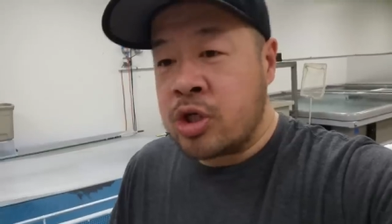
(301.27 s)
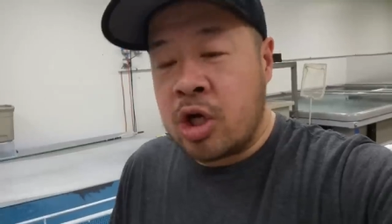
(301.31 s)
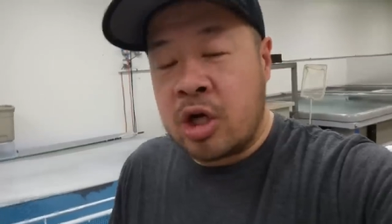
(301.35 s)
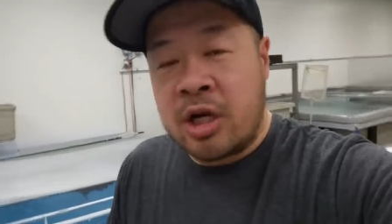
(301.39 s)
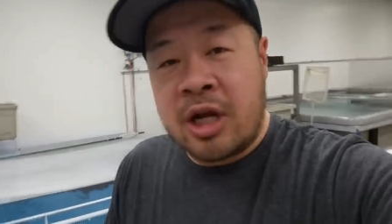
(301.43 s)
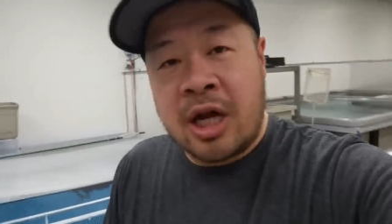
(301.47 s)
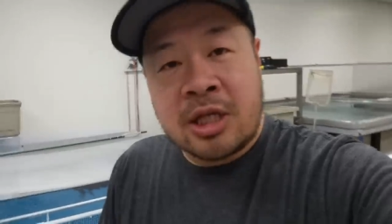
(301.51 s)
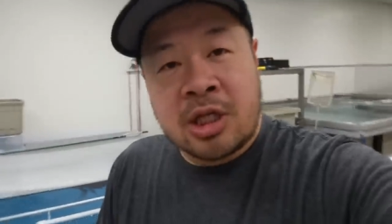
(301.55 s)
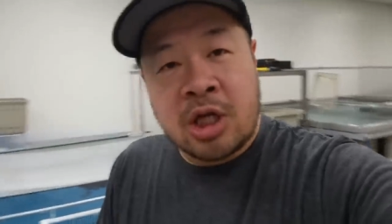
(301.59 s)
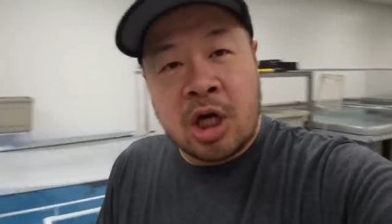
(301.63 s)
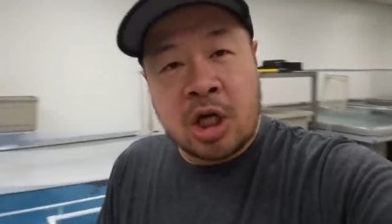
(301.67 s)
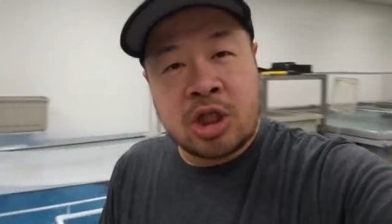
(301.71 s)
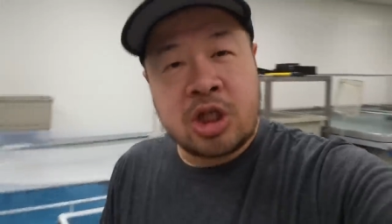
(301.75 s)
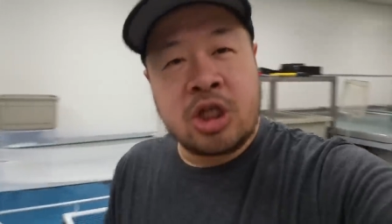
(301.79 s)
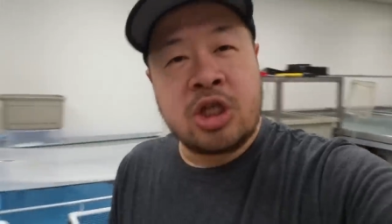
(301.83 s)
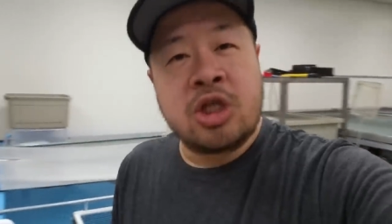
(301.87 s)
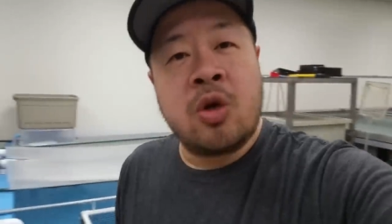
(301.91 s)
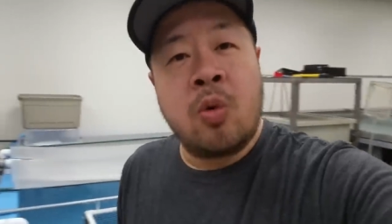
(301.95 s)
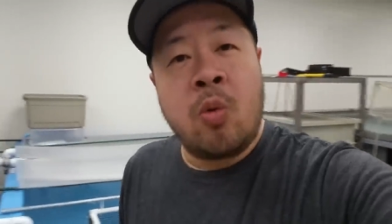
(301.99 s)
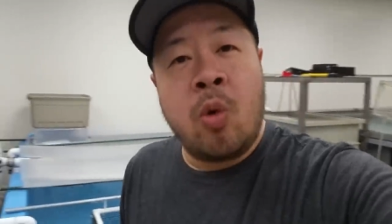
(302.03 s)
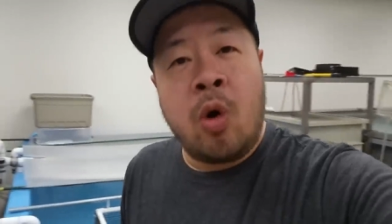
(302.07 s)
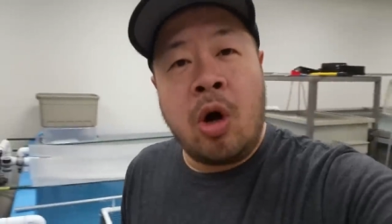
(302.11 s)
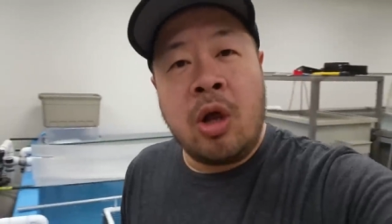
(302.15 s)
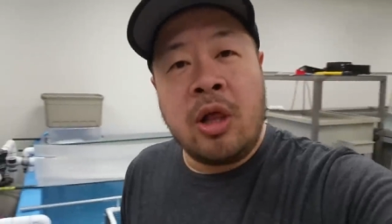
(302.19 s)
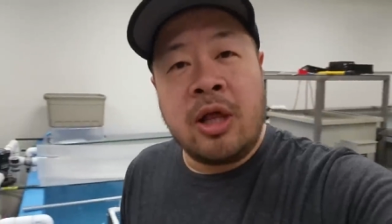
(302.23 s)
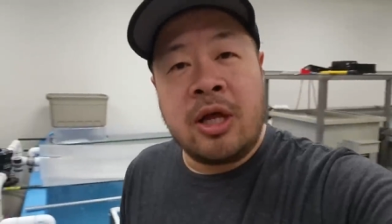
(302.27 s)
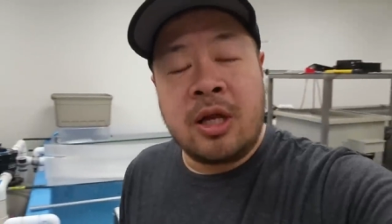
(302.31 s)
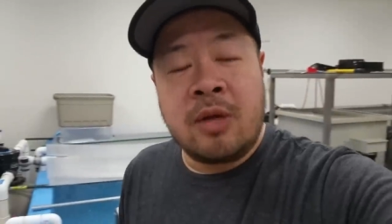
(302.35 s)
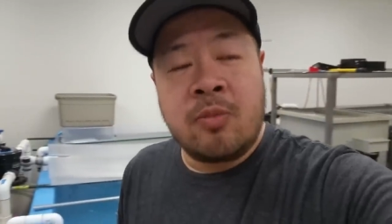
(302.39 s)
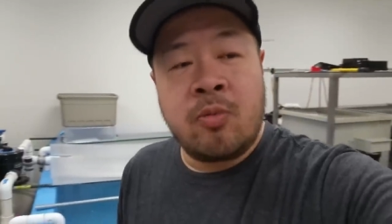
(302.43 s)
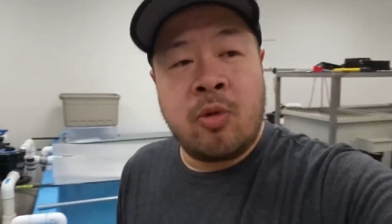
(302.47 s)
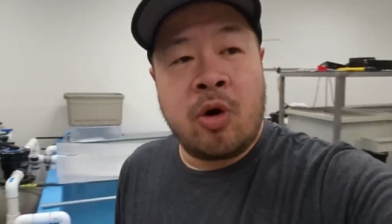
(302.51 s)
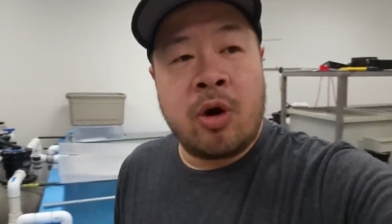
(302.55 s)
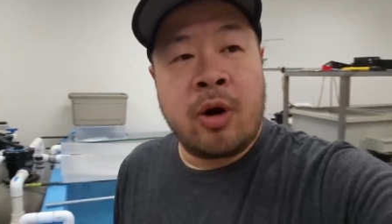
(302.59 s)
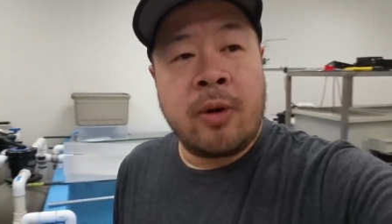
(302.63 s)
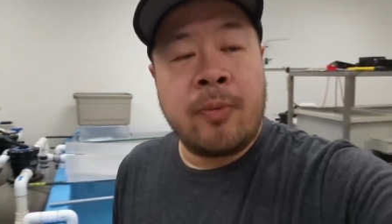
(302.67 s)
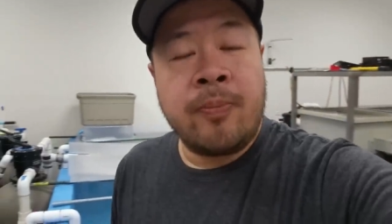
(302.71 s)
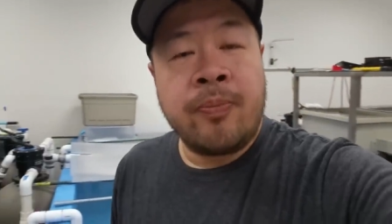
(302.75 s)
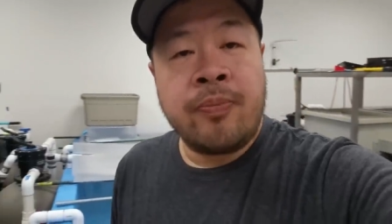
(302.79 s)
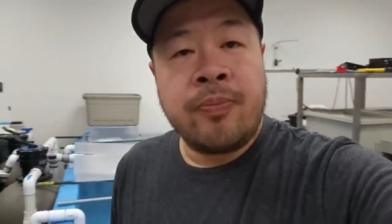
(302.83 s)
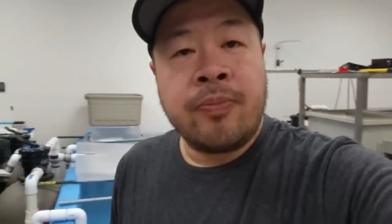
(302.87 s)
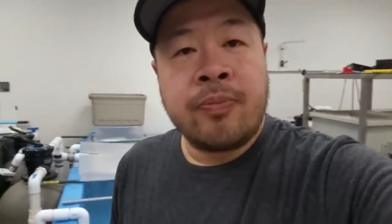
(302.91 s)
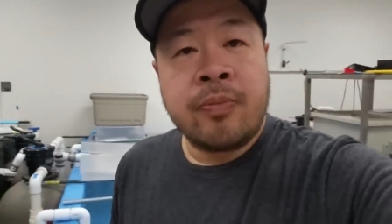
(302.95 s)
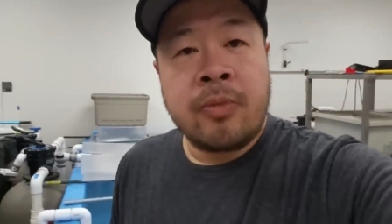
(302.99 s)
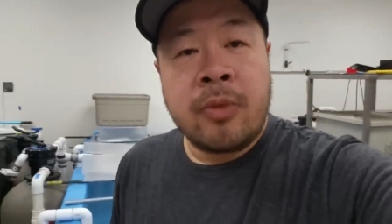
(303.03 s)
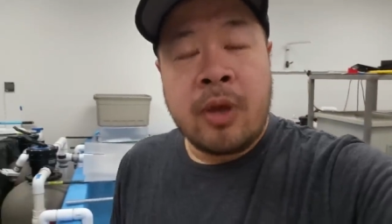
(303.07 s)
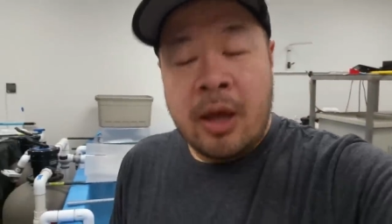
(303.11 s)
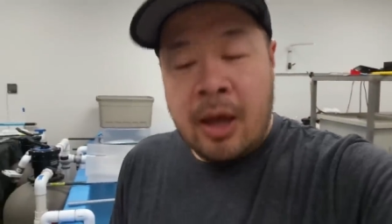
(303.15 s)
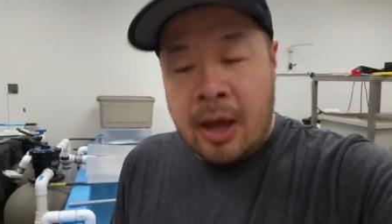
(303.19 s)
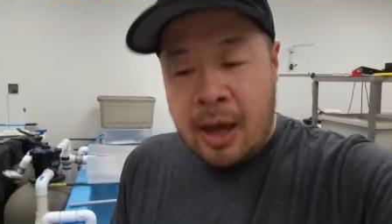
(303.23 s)
are not touching the wall anymore.
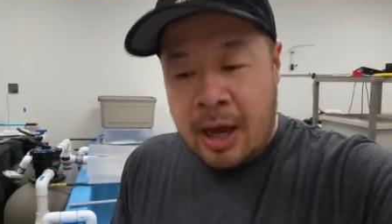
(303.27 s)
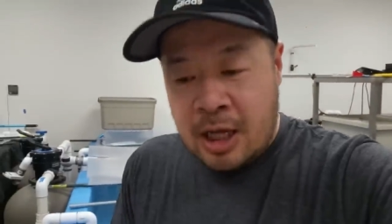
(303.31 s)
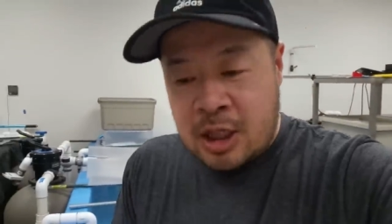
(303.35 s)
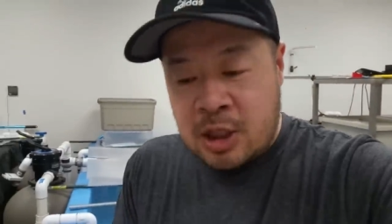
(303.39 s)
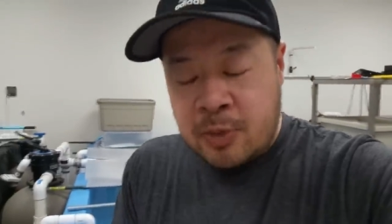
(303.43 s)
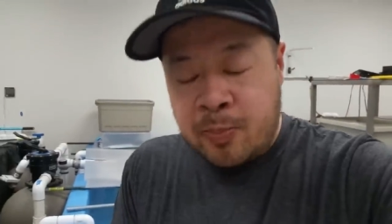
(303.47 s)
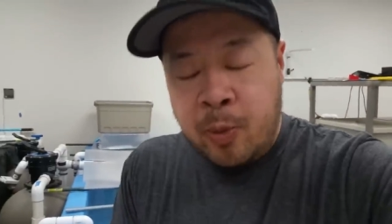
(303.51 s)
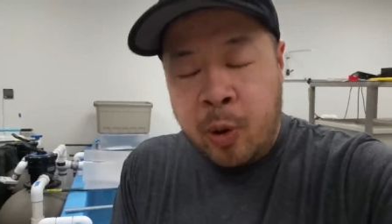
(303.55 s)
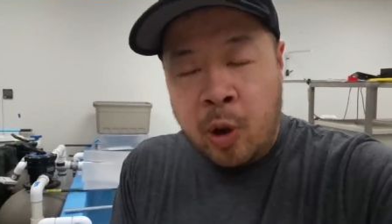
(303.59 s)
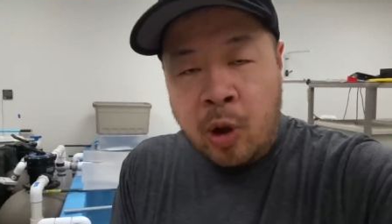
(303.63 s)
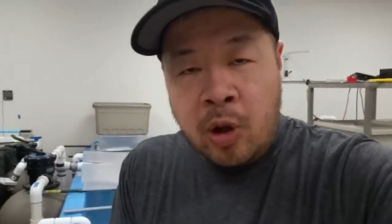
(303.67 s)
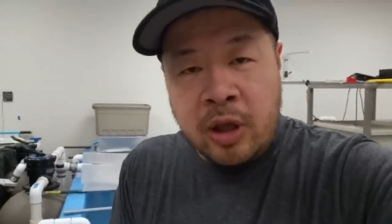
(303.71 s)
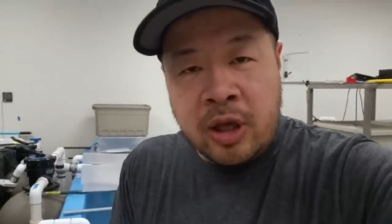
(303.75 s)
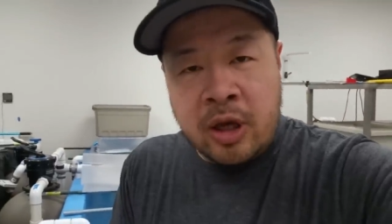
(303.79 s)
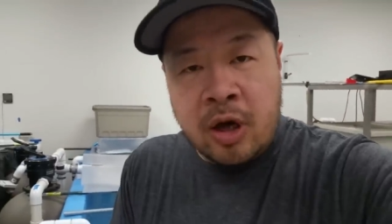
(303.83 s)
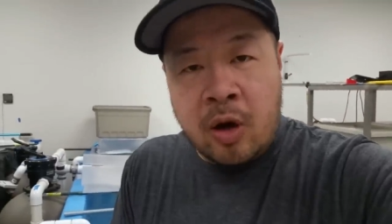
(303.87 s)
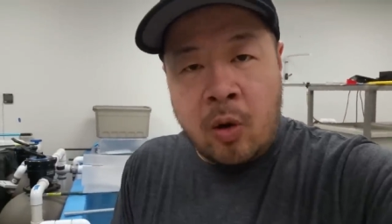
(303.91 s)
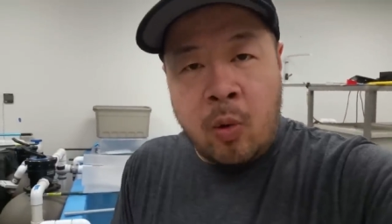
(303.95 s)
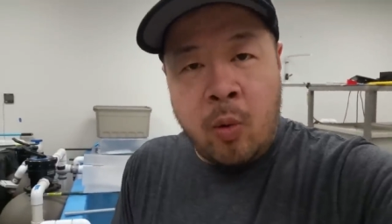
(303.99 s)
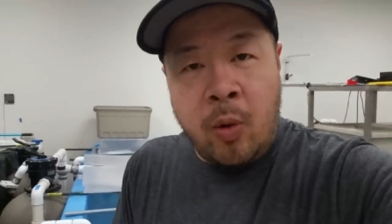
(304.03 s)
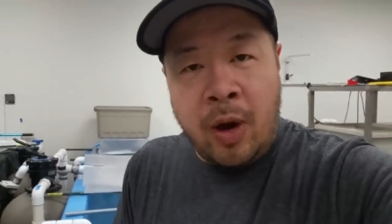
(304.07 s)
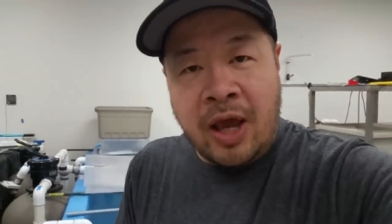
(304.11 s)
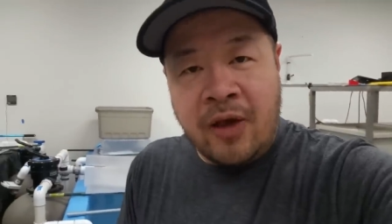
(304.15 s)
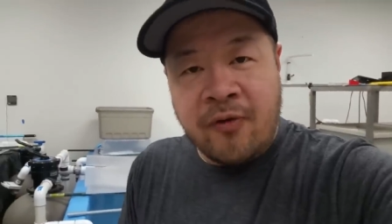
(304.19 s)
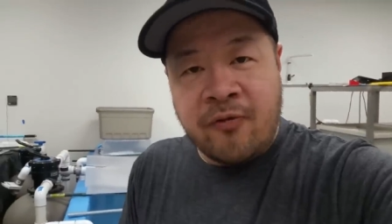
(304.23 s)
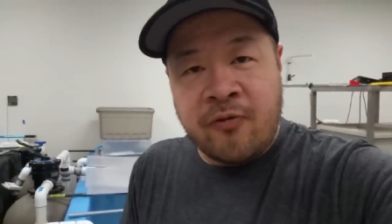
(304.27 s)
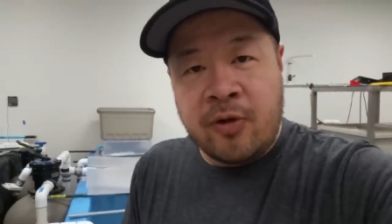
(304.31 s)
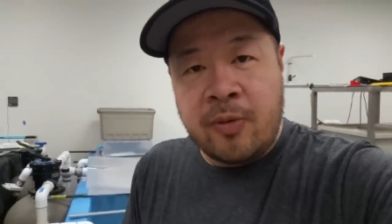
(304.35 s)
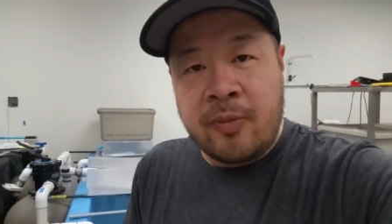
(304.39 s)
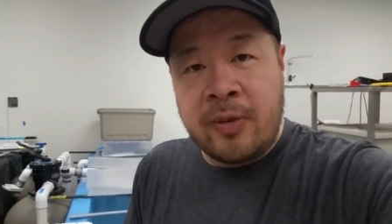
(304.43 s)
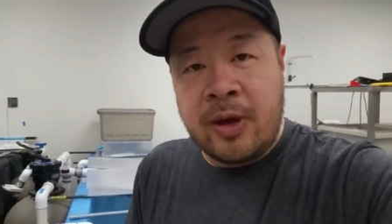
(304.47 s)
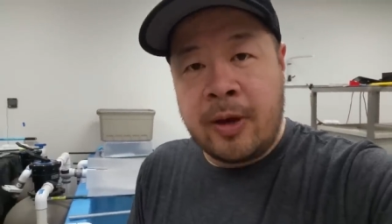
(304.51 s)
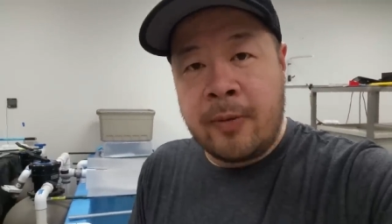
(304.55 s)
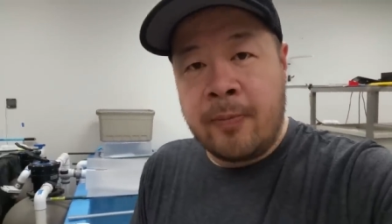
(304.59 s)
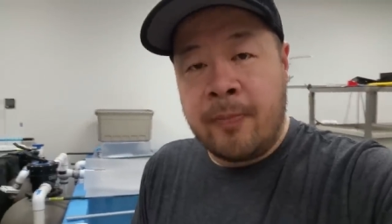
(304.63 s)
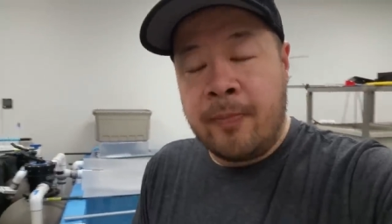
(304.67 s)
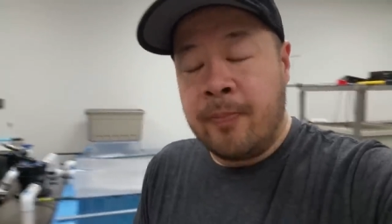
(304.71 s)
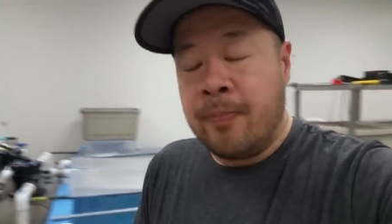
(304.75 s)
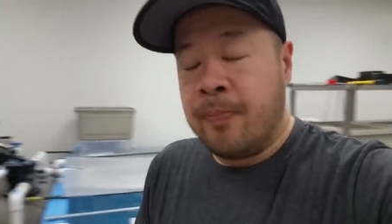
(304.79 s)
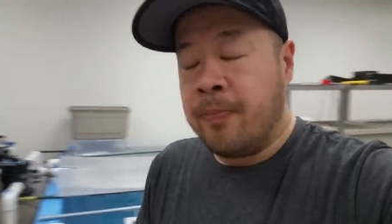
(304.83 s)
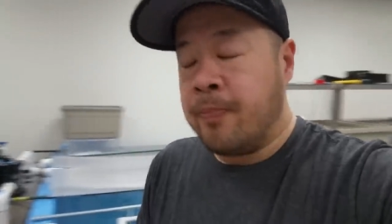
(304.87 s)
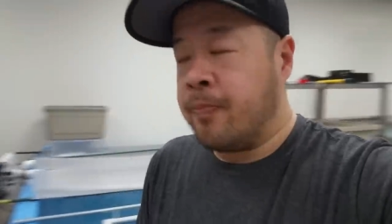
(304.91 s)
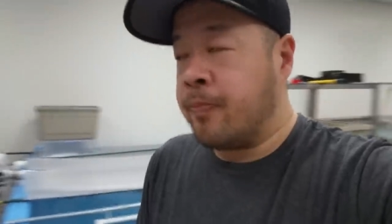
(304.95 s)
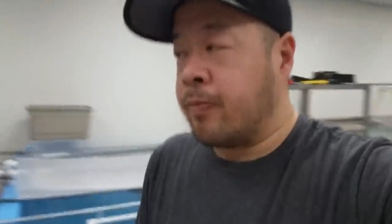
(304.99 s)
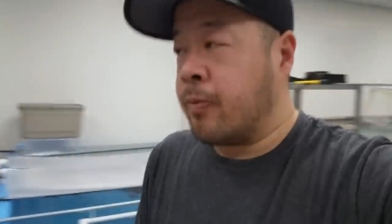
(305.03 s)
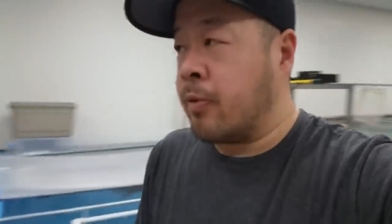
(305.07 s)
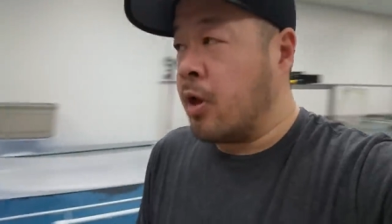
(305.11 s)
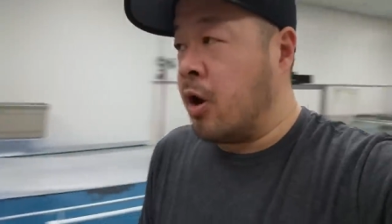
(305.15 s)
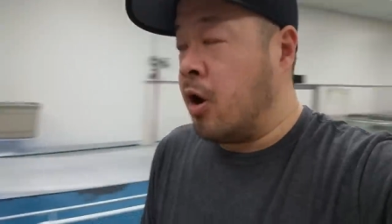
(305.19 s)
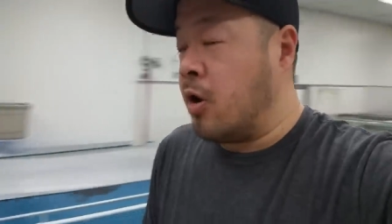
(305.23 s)
It's pulling away from it,
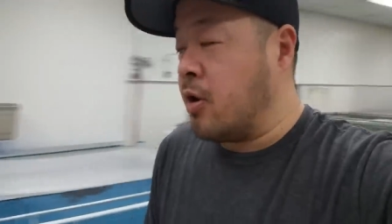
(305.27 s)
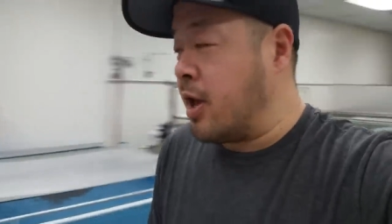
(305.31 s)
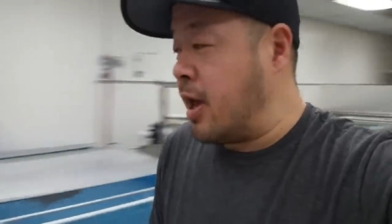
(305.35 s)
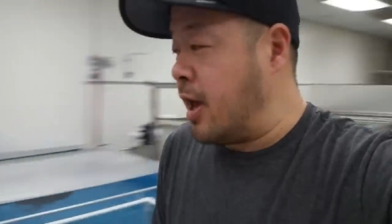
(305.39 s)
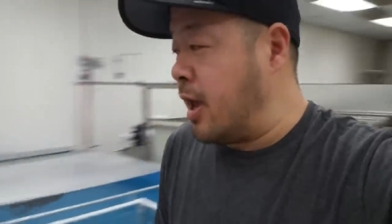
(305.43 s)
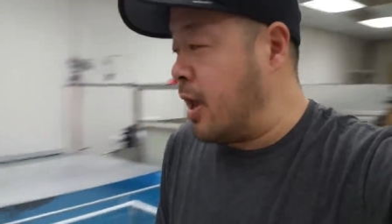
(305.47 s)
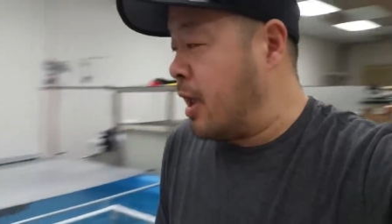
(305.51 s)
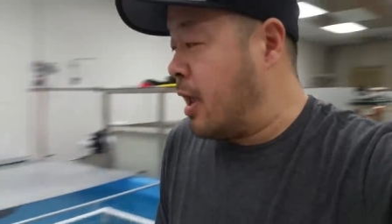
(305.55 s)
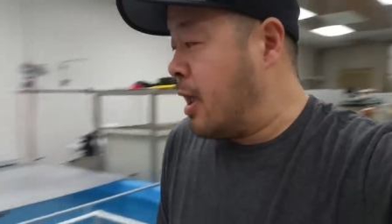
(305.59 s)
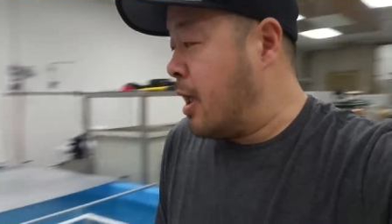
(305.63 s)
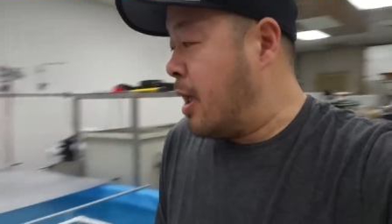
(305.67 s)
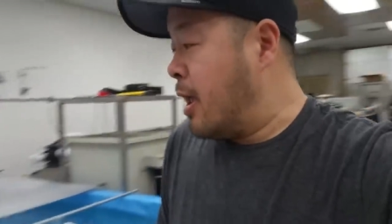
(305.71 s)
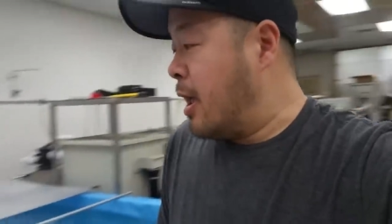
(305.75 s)
okay?